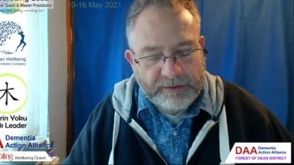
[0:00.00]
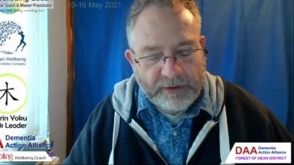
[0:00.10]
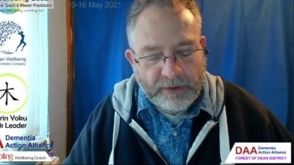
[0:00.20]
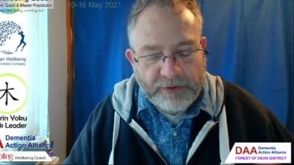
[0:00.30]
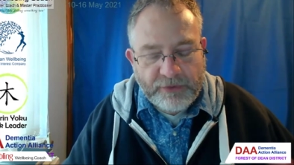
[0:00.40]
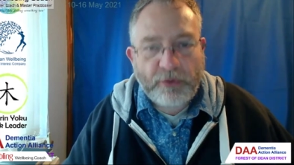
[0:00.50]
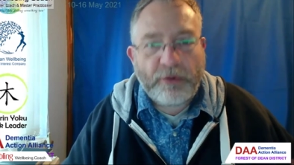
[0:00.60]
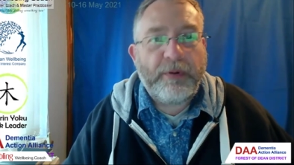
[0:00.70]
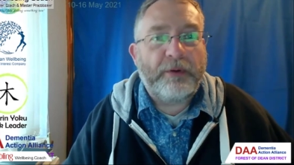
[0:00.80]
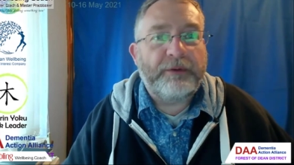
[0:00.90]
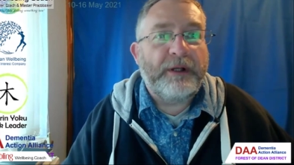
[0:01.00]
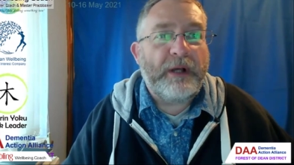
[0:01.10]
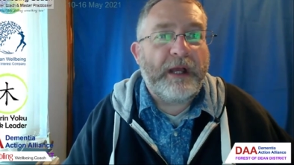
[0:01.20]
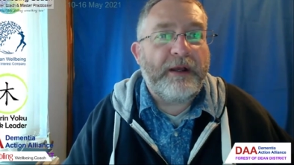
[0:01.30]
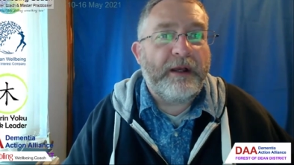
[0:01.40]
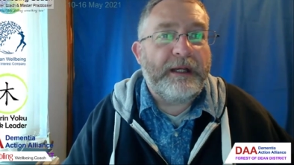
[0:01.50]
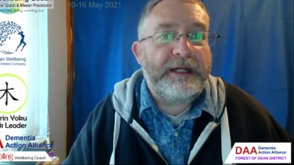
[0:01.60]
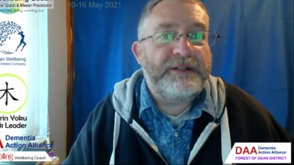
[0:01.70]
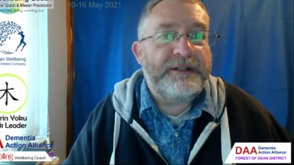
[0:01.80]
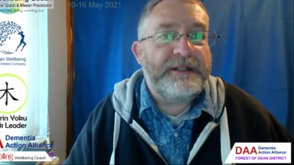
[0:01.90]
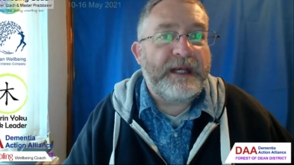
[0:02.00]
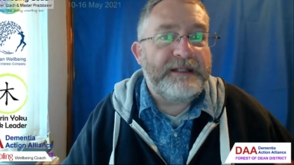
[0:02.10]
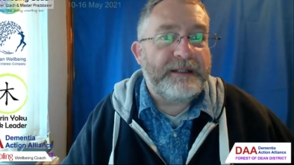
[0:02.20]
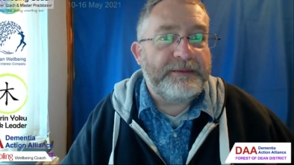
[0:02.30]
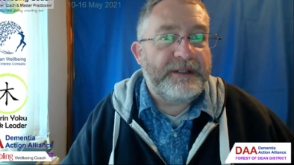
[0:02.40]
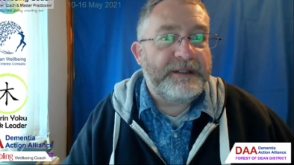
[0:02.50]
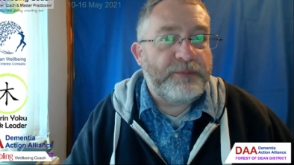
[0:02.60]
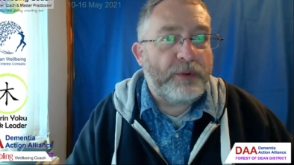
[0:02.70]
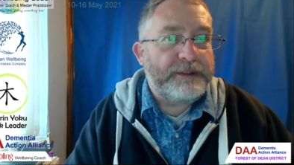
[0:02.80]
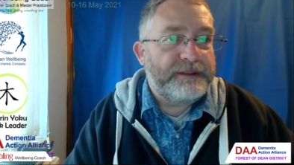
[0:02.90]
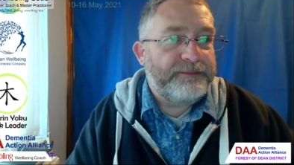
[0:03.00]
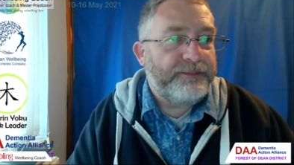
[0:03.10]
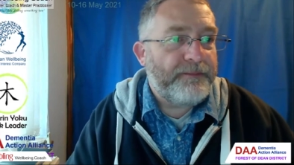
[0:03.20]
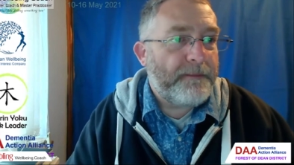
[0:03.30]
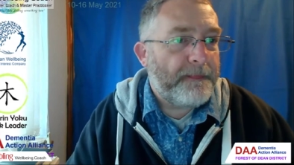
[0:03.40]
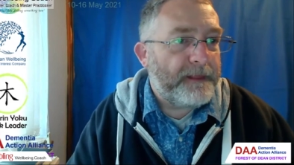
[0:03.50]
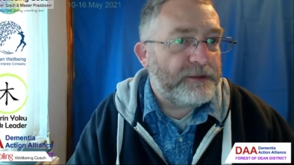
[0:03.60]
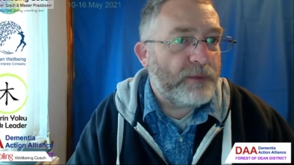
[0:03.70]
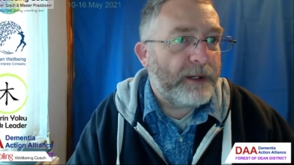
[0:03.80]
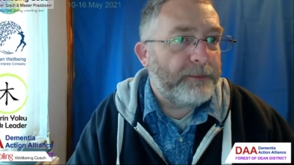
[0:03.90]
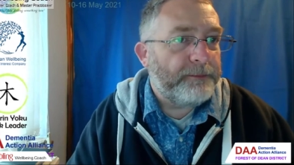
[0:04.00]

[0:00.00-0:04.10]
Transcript: I'm going to draw upon each of the days up to this point as well.